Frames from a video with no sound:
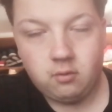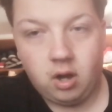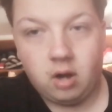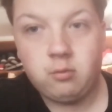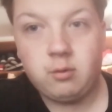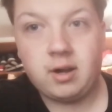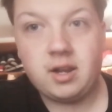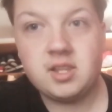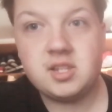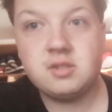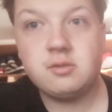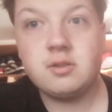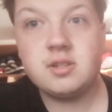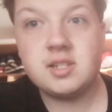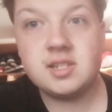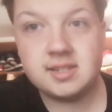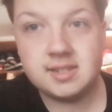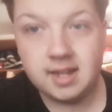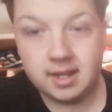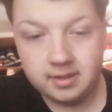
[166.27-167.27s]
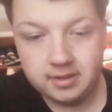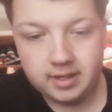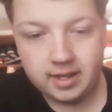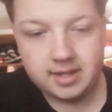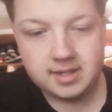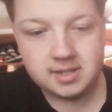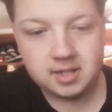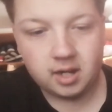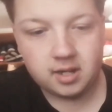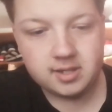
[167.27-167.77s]
are running to a
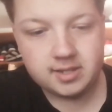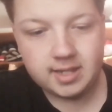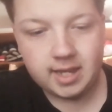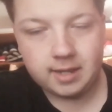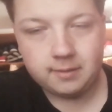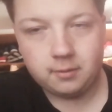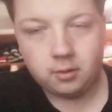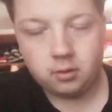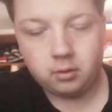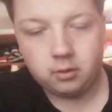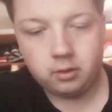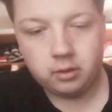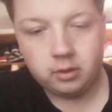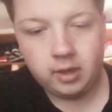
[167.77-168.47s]
Sunday timetable.